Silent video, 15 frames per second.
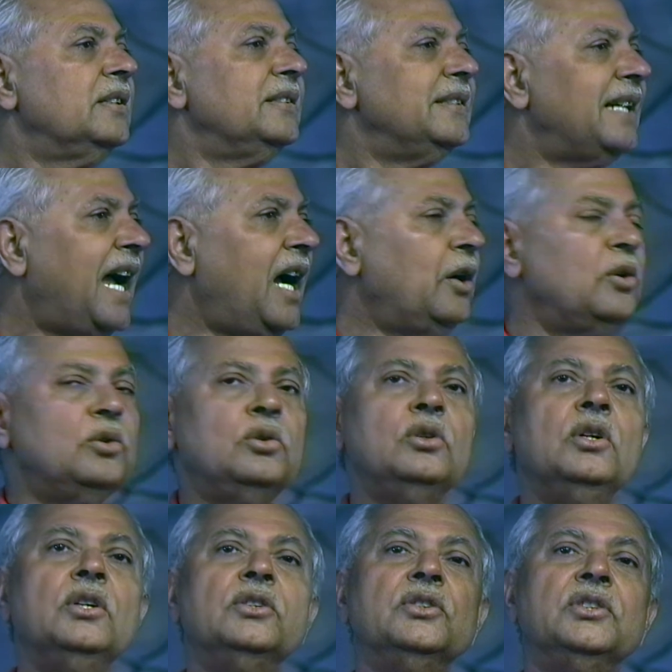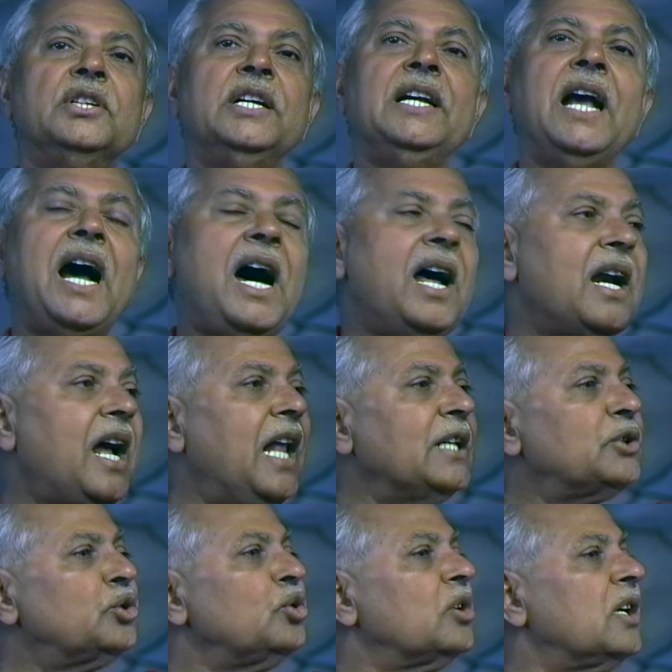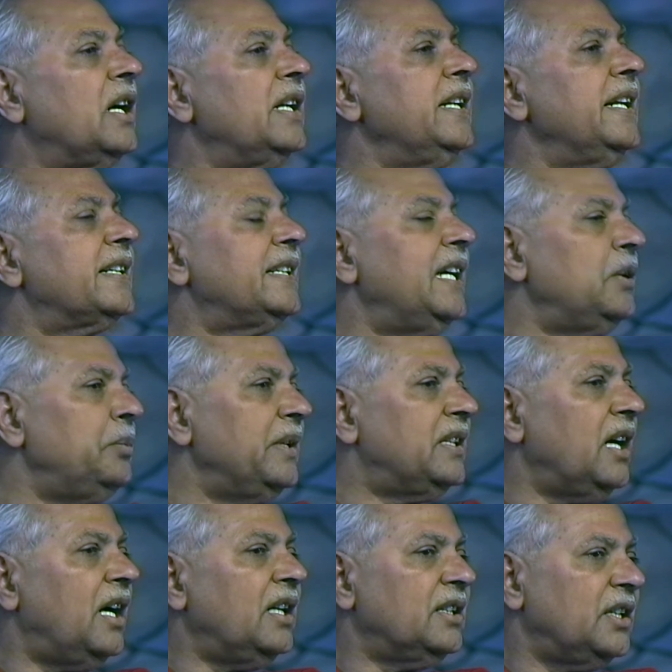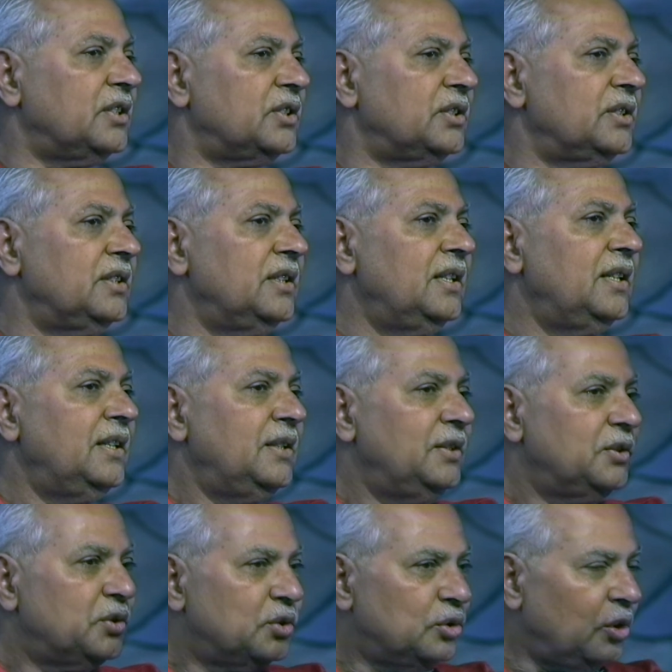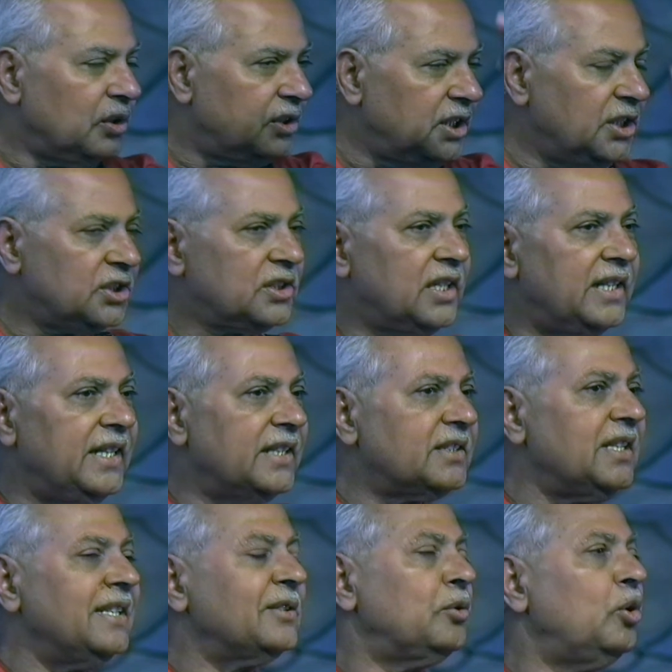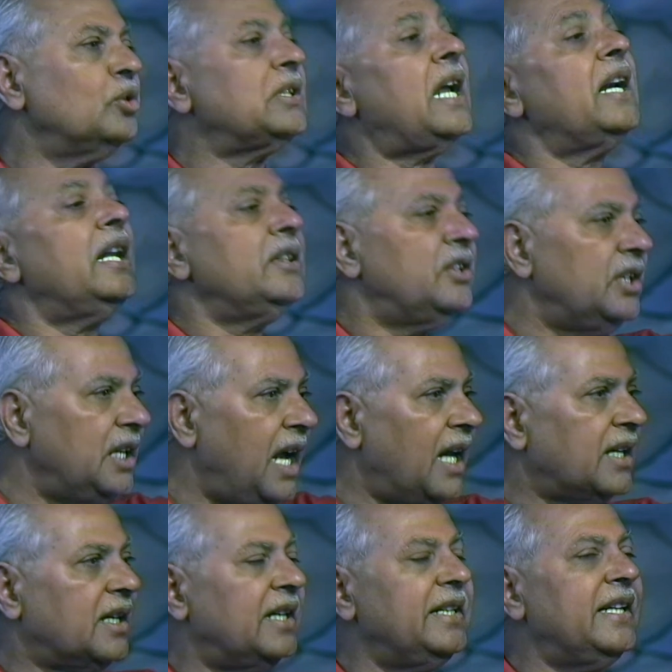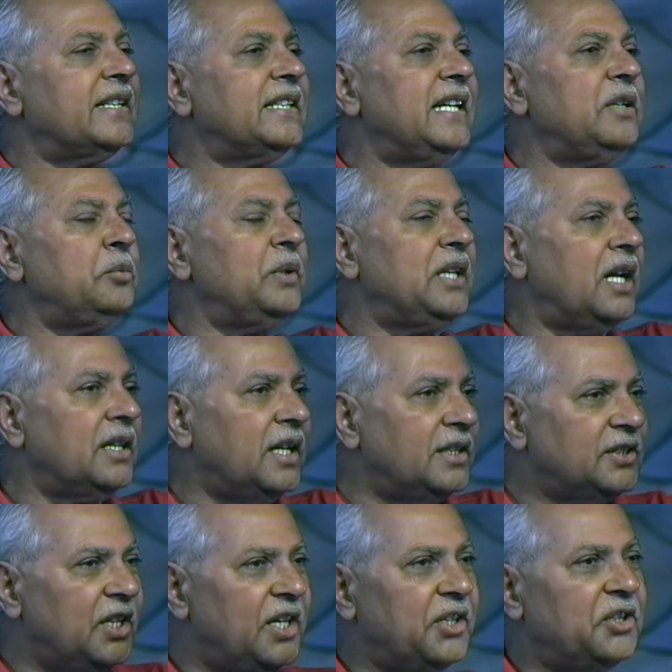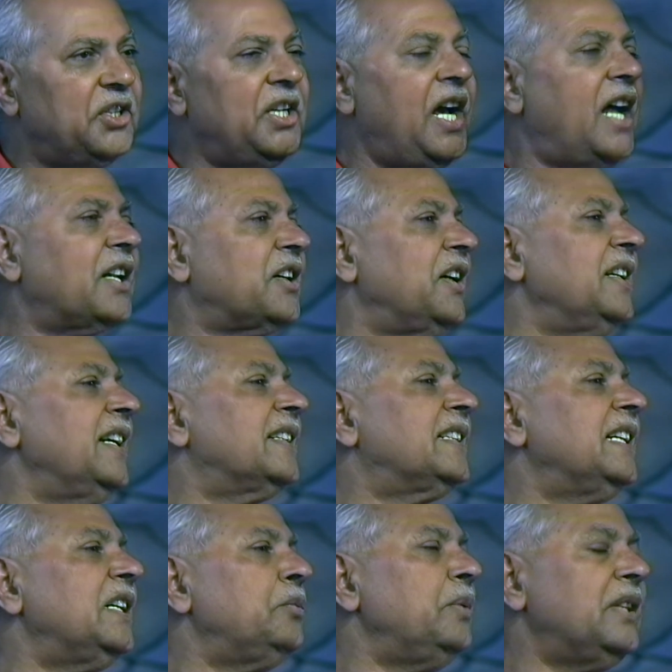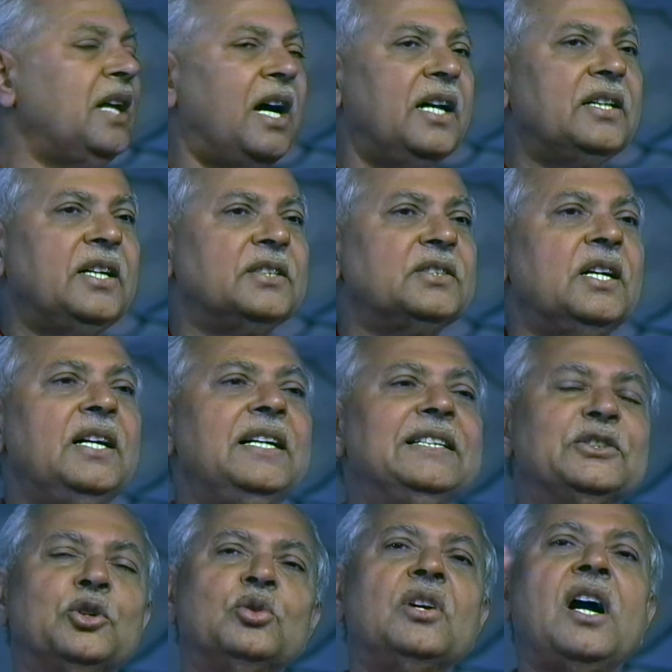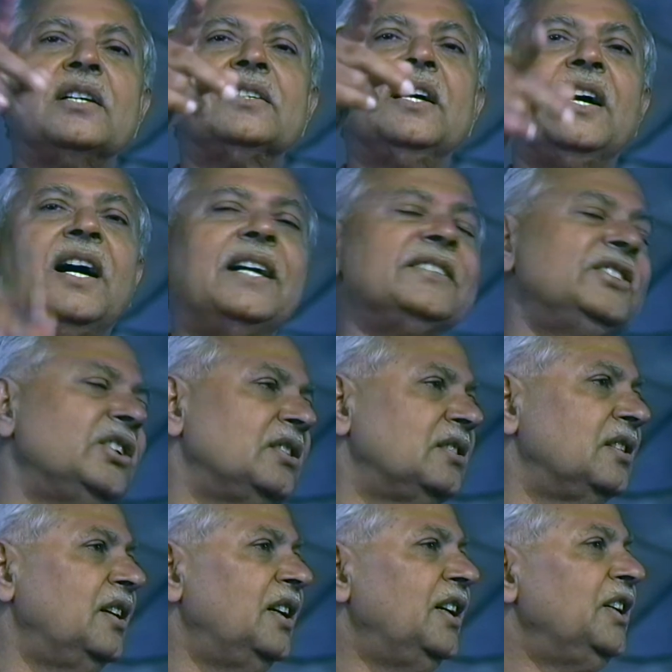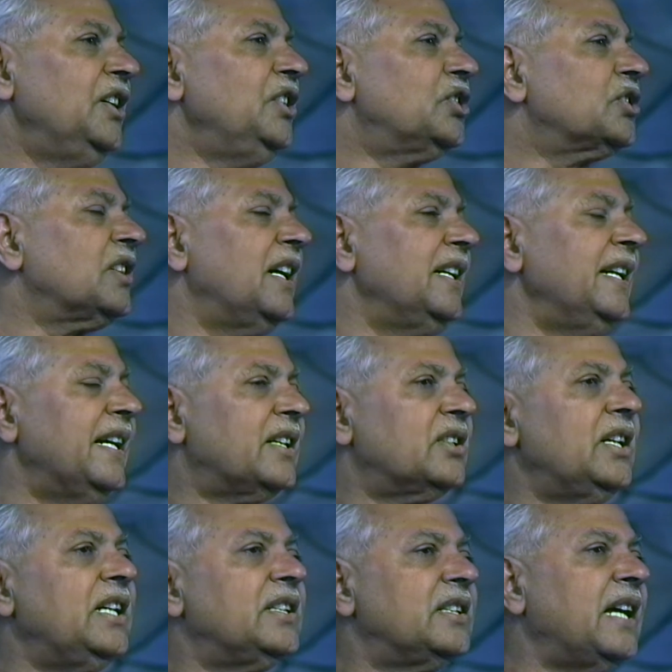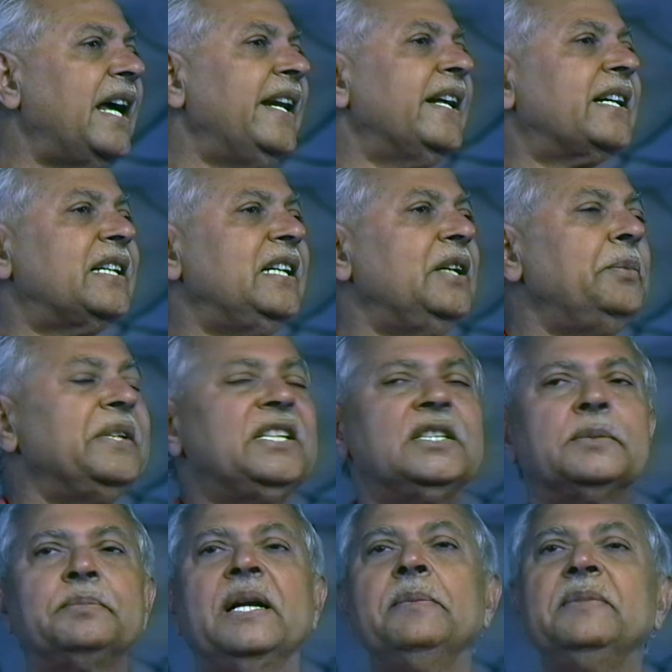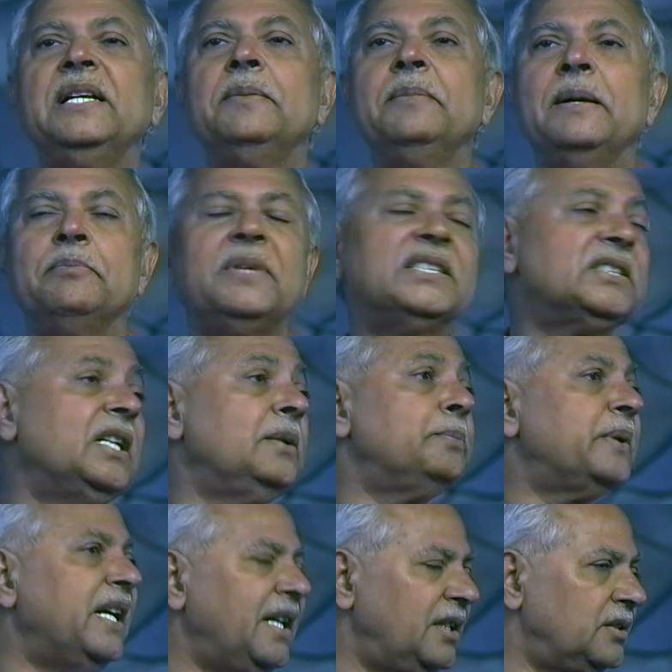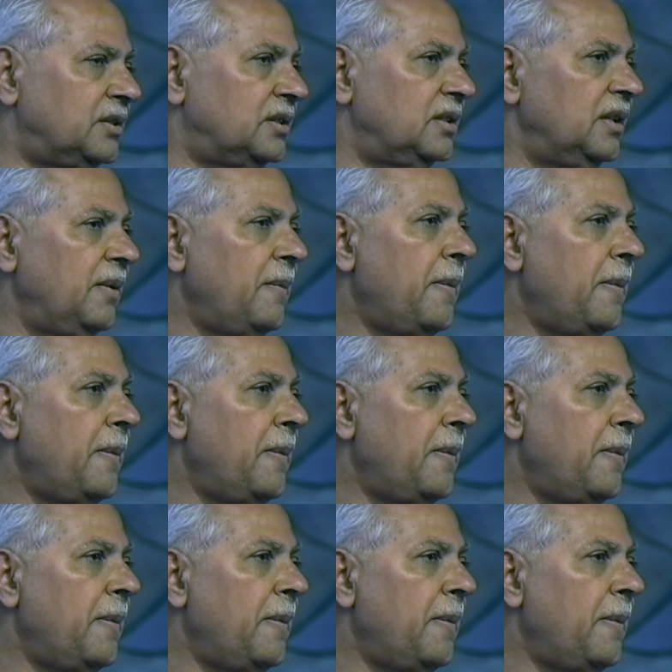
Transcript: Now they are also connected with others. So this connection goes on, and they are connected with others, and they are connected with others. So Doctor Arjun, he is connected directly with his family members and friends,